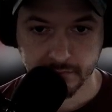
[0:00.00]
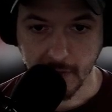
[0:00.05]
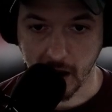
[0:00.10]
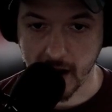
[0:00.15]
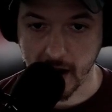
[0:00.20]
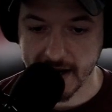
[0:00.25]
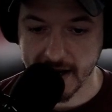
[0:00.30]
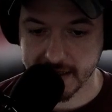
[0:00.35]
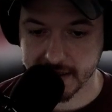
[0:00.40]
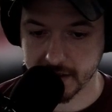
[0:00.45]
All
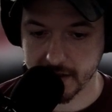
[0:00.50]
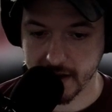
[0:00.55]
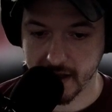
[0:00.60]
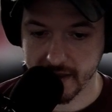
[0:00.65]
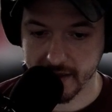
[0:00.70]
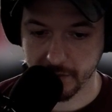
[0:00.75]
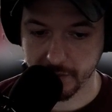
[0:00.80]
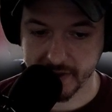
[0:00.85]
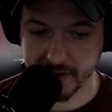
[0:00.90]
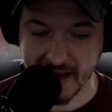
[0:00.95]
right, so now
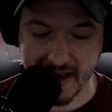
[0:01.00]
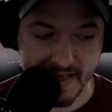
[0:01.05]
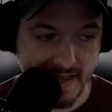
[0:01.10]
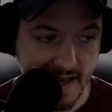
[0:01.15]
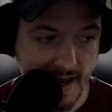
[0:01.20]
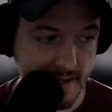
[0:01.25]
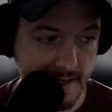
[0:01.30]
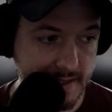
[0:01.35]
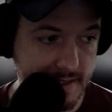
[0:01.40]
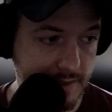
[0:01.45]
that we got
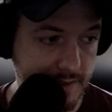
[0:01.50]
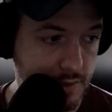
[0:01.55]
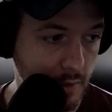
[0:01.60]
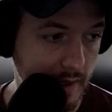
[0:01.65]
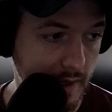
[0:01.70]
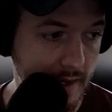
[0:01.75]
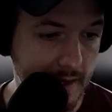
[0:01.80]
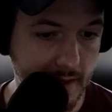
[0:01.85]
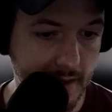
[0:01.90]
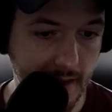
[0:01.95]
that
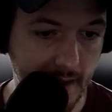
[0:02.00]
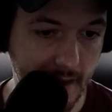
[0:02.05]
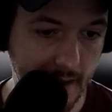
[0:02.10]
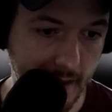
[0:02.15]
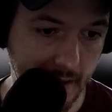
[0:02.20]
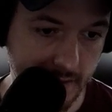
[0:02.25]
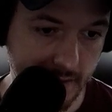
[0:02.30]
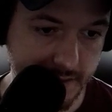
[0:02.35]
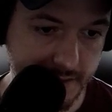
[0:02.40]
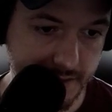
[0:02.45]
situated,
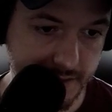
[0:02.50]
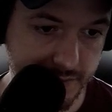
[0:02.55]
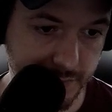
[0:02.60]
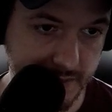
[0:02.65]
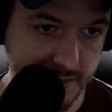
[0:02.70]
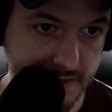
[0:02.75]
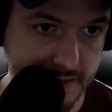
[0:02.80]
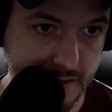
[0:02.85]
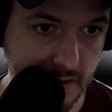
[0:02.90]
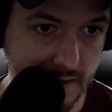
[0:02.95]
let's just
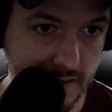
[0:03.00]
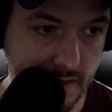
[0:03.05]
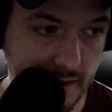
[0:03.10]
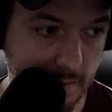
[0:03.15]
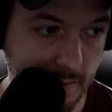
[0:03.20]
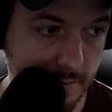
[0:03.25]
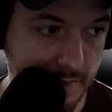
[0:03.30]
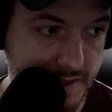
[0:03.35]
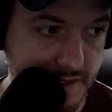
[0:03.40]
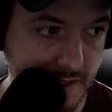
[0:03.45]
restart the
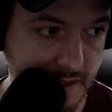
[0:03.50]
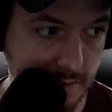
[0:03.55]
numbers